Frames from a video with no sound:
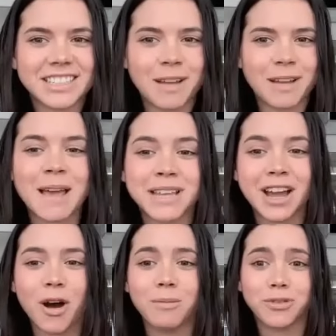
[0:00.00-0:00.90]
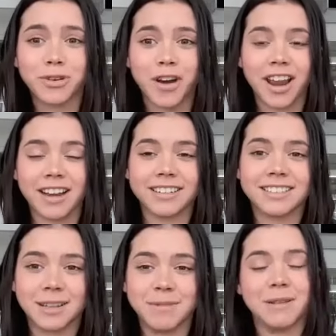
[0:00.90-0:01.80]
Sometimes I hope for rain.
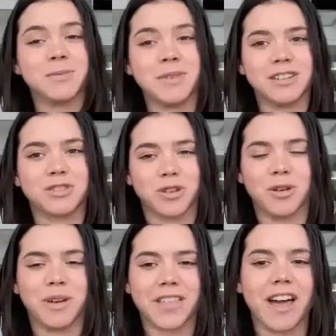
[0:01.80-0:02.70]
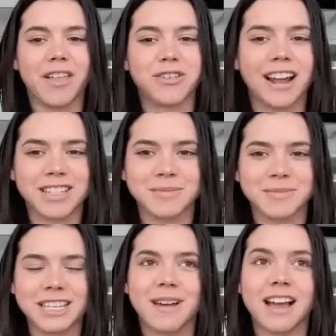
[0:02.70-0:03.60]
Sometimes me and Joel, one of the other guys on my
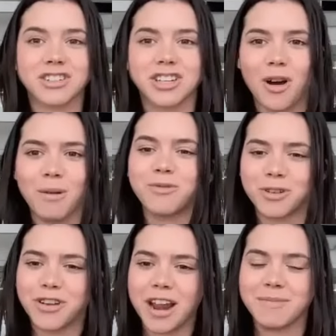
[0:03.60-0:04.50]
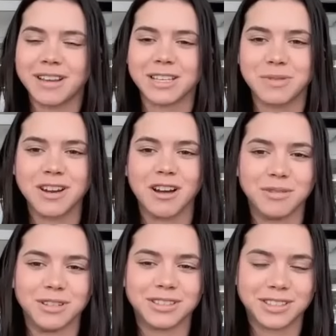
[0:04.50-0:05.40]
team, actually hope for rain because we know
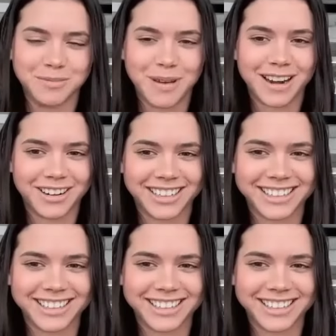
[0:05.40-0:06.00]
we'll do better.